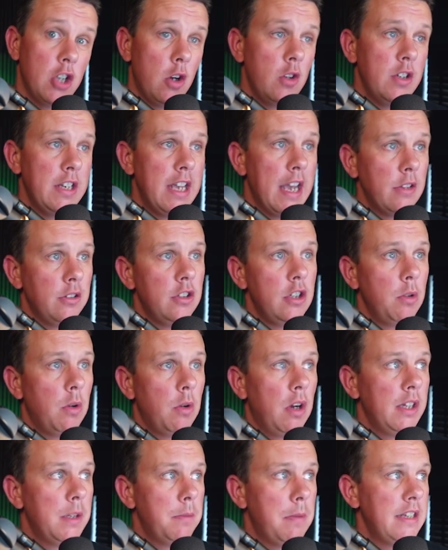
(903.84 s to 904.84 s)
you how to do
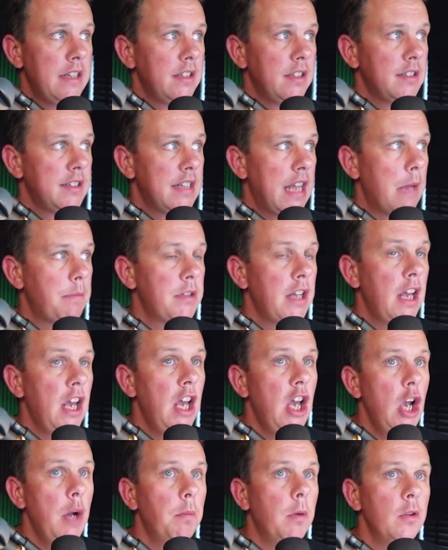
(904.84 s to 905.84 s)
all the basic steps.
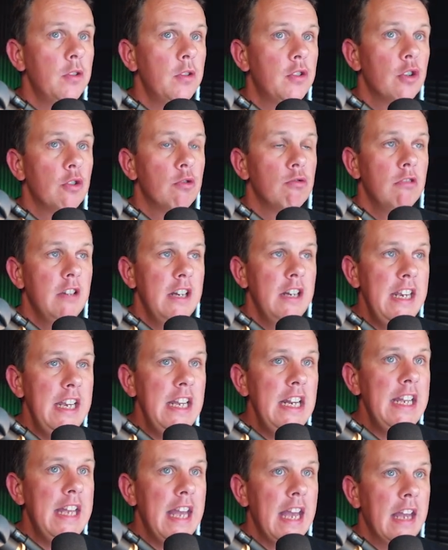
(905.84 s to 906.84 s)
But to
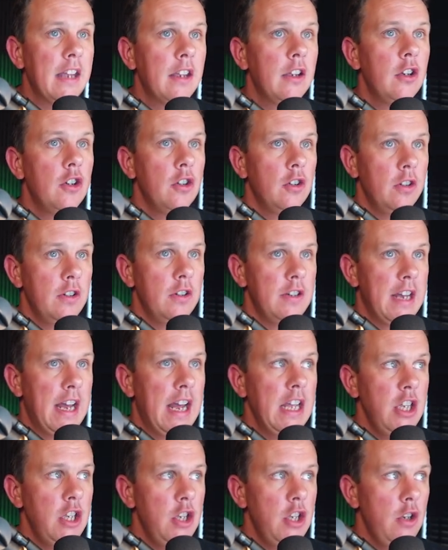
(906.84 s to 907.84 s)
really get good
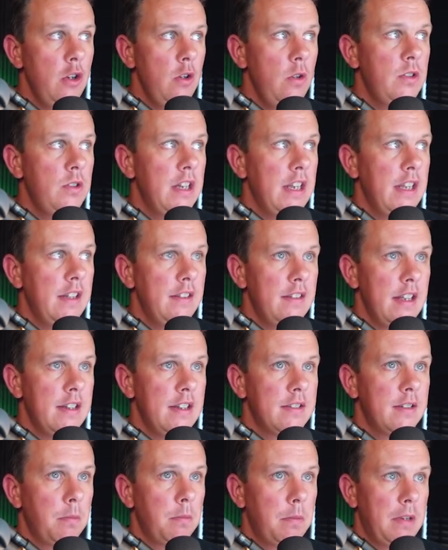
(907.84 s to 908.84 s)
at using
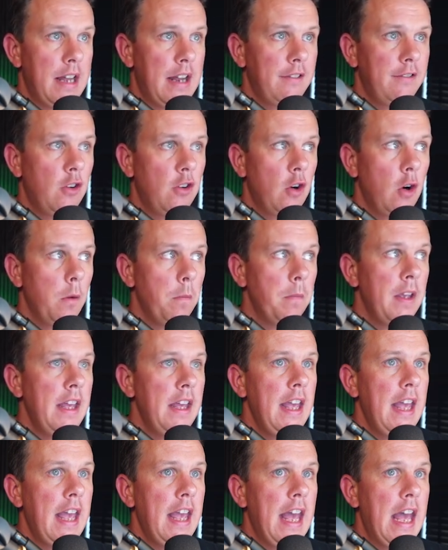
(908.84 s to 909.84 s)
this platform
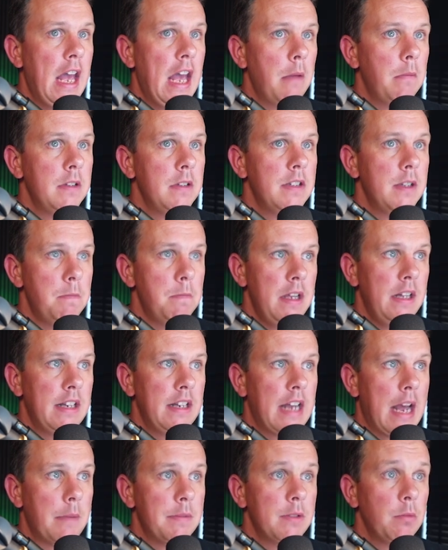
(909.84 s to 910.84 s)
um, to build
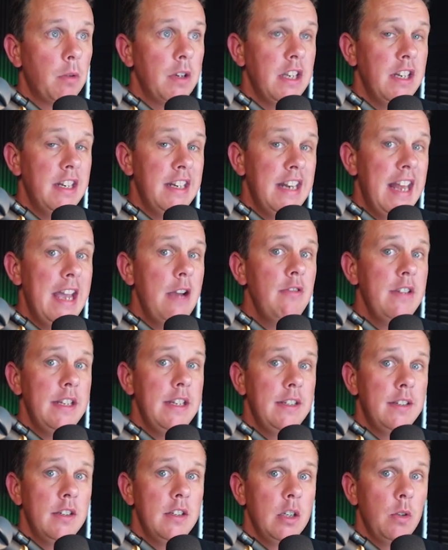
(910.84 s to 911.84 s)
apps, what you now need
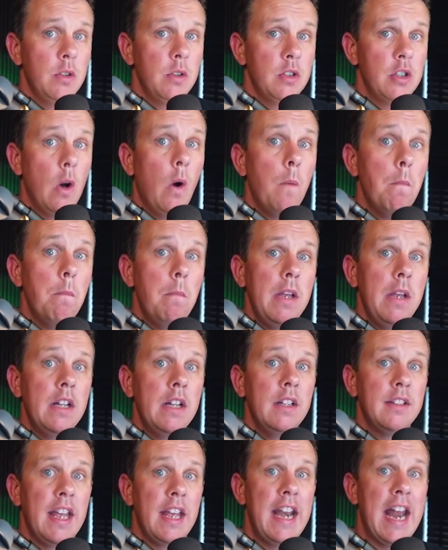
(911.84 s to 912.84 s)
to do is go and
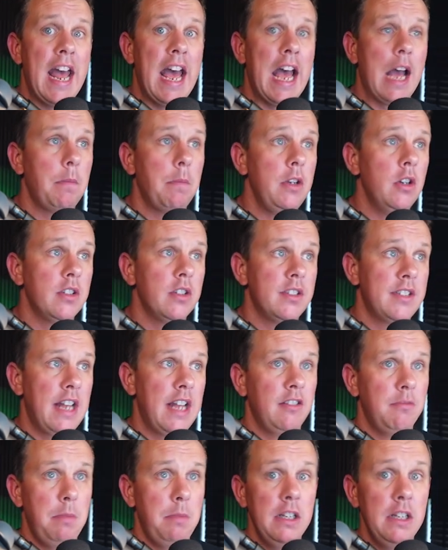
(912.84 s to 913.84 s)
build an app
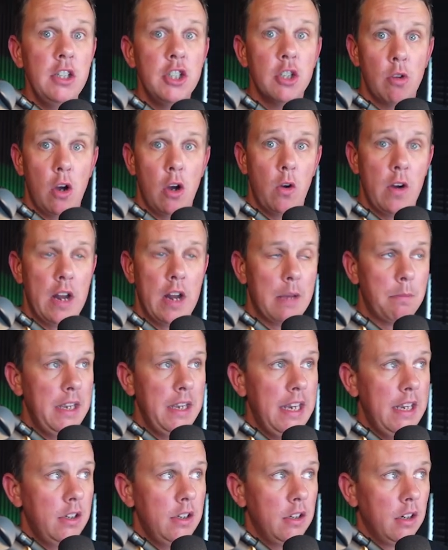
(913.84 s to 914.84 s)
yourself. Build your own app,
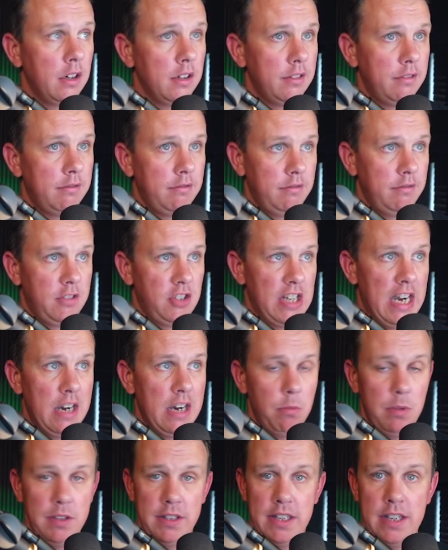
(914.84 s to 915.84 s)
either start
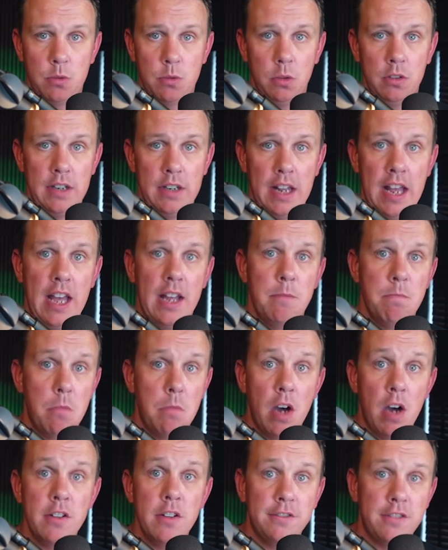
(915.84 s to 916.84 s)
with this one and
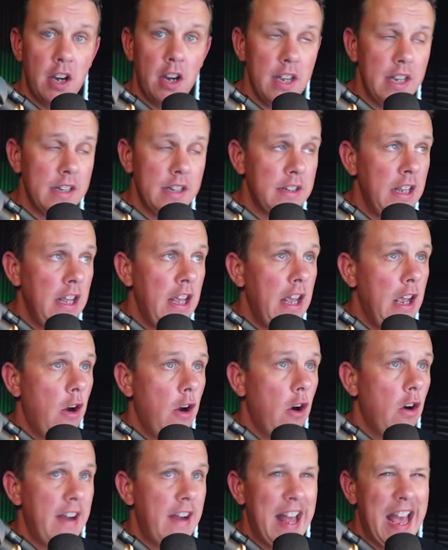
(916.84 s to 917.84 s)
modify it
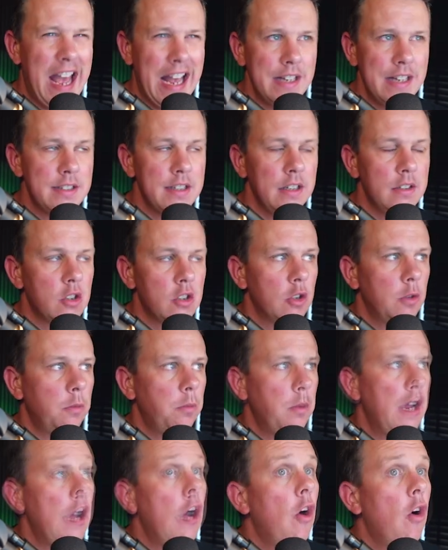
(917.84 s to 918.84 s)
or enhance it in some
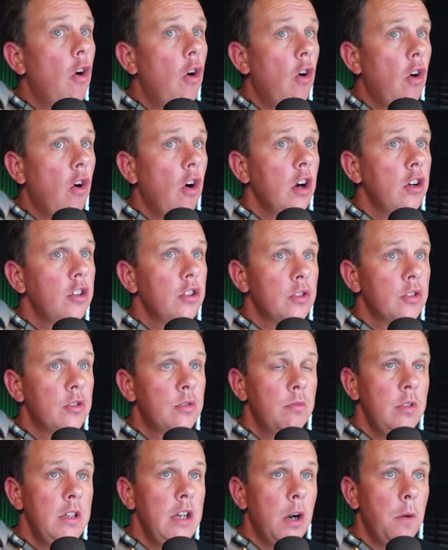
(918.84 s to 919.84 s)
way or just
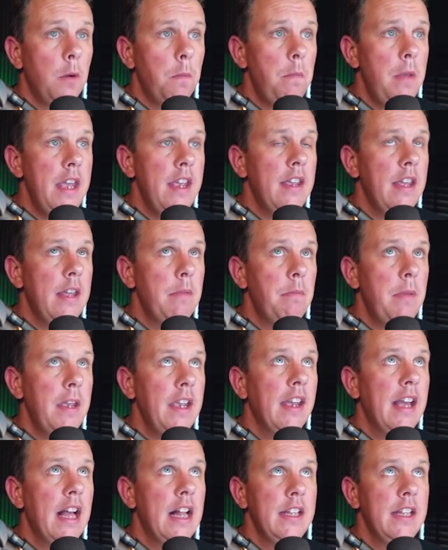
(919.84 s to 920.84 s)
you know pick pick a
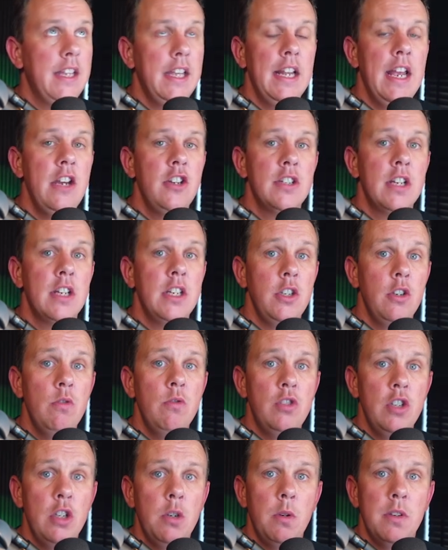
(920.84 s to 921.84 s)
calculation that you
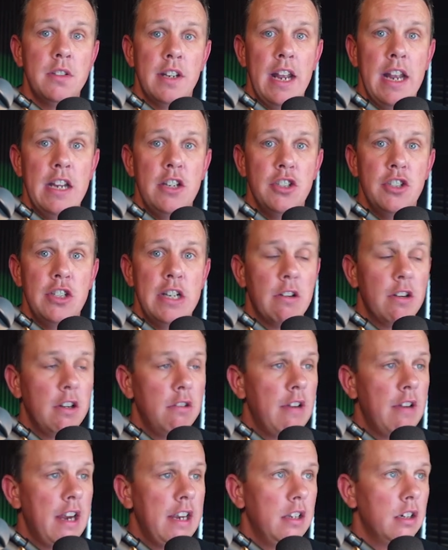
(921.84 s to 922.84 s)
do as an engineer on a
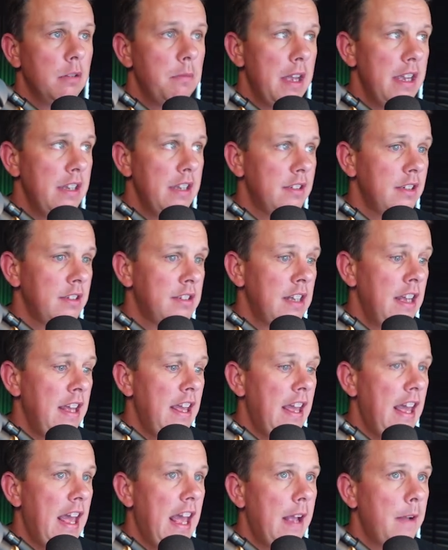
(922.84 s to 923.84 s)
regular basis
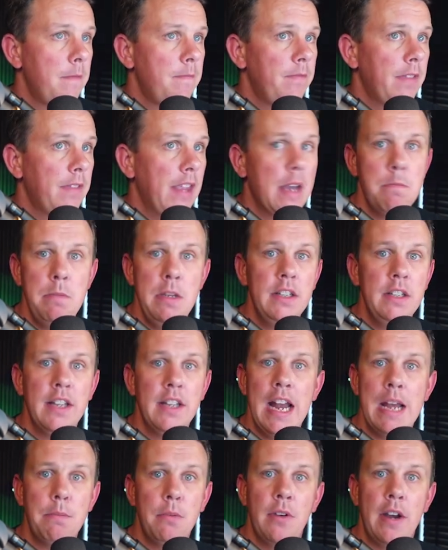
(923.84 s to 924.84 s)
um, and build an
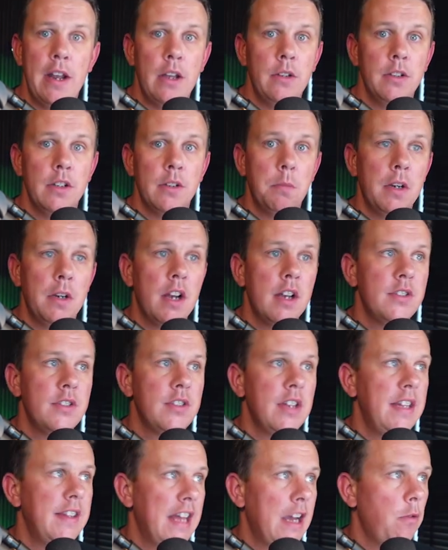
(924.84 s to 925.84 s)
app around it because
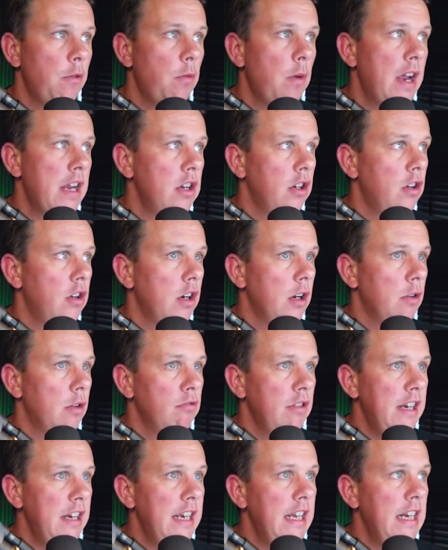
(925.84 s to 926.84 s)
in that way you're going to
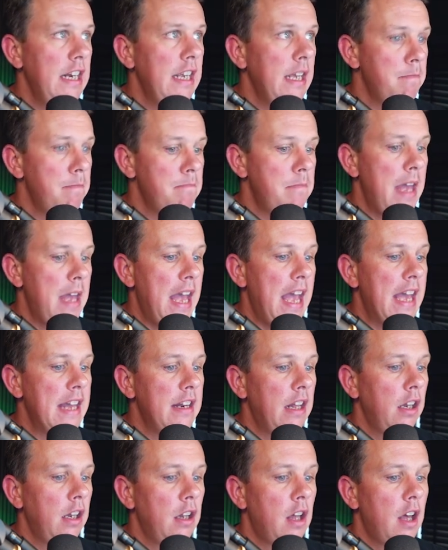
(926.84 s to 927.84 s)
really embed
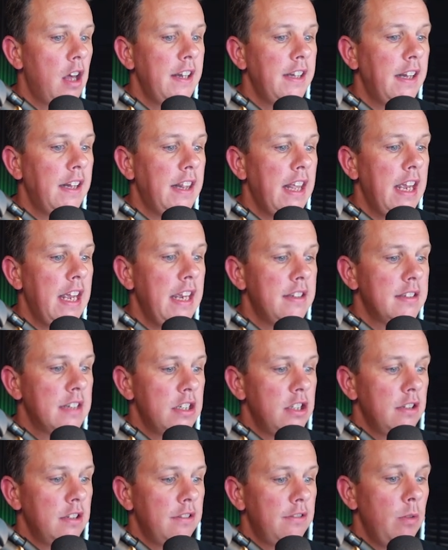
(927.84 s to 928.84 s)
a lot of the things that
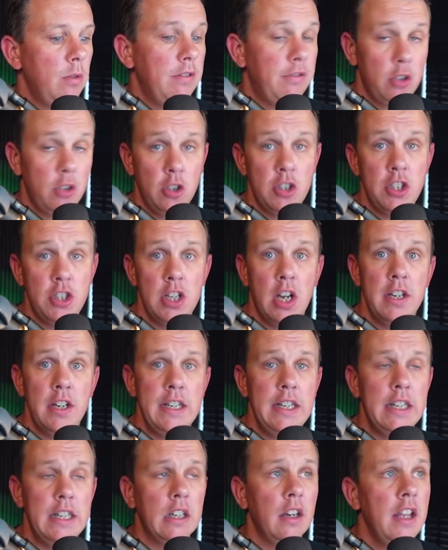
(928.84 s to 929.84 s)
you've we've touched on
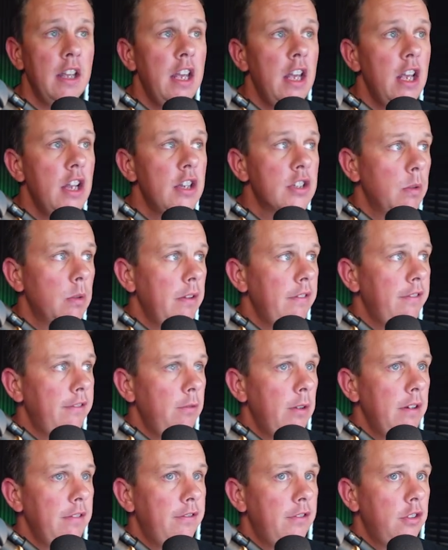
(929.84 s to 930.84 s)
here so we've
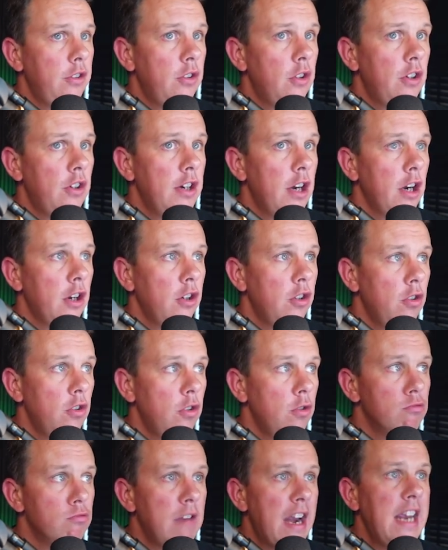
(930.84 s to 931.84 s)
we've done a good
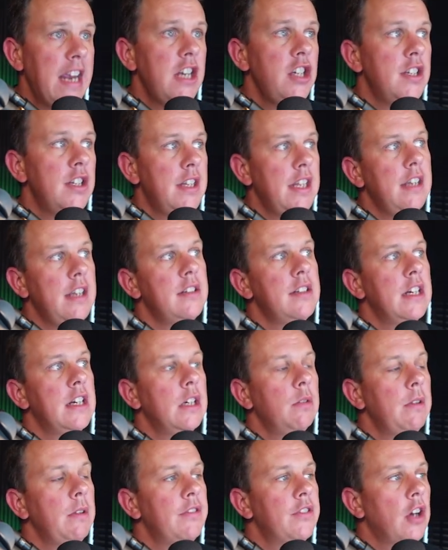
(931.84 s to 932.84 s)
range of things here.
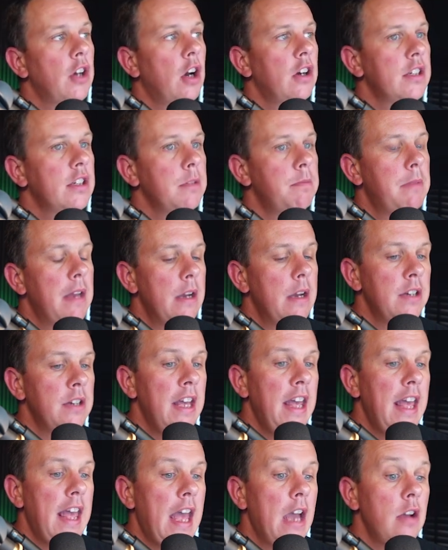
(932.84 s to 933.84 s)
We've talked about
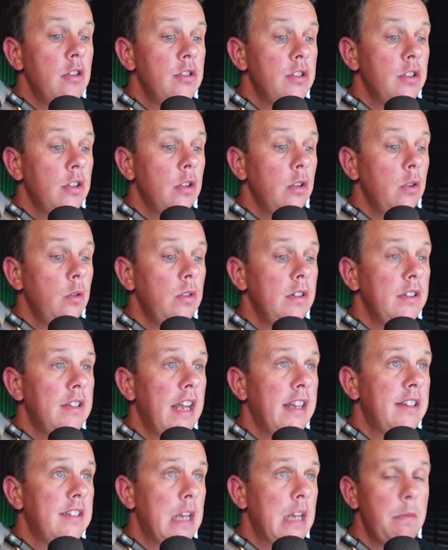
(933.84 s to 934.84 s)
how to
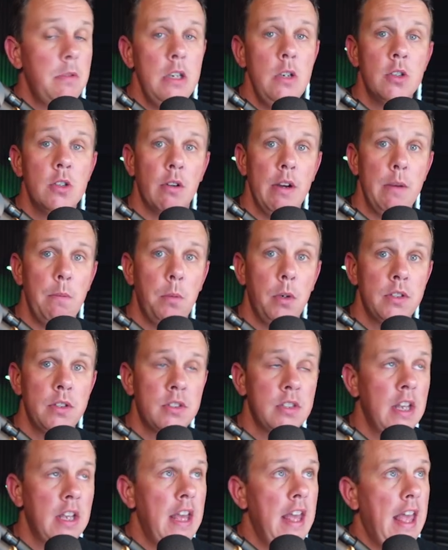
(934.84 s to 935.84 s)
accept user inputs,
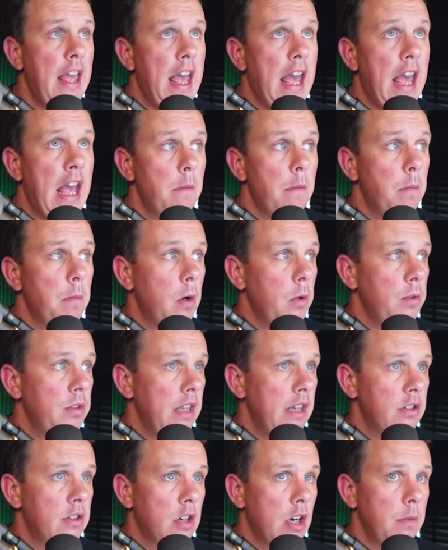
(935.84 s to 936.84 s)
um, both
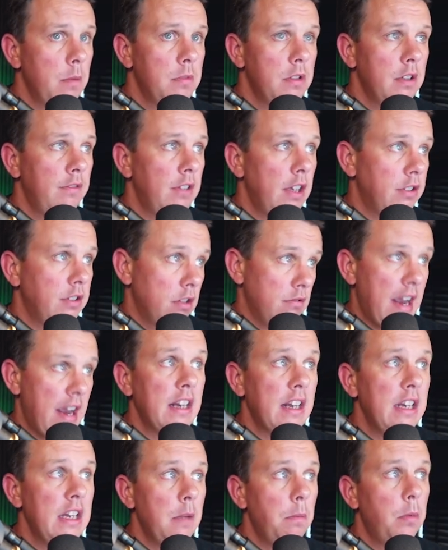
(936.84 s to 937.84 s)
in terms of like
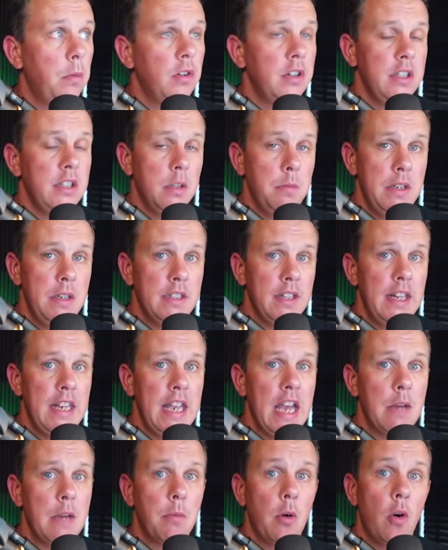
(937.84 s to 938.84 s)
directly inputting them into the
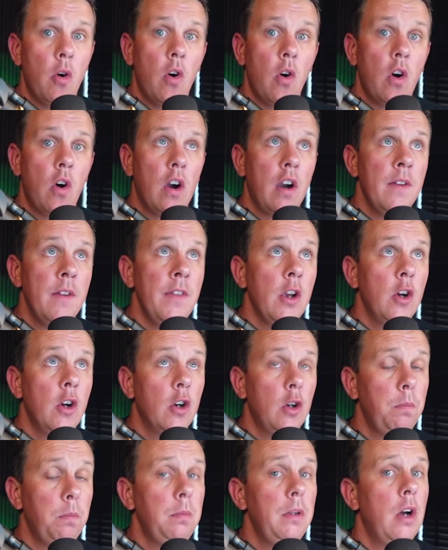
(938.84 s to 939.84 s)
app or
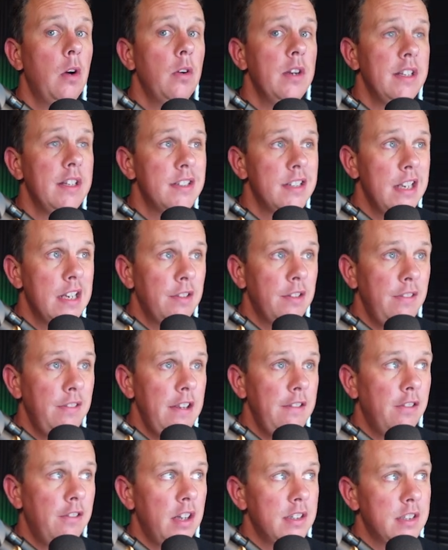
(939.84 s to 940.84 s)
uploading CSV
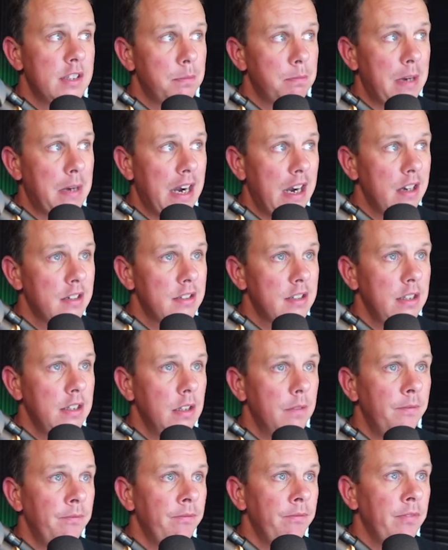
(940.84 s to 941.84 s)
files and parsing them.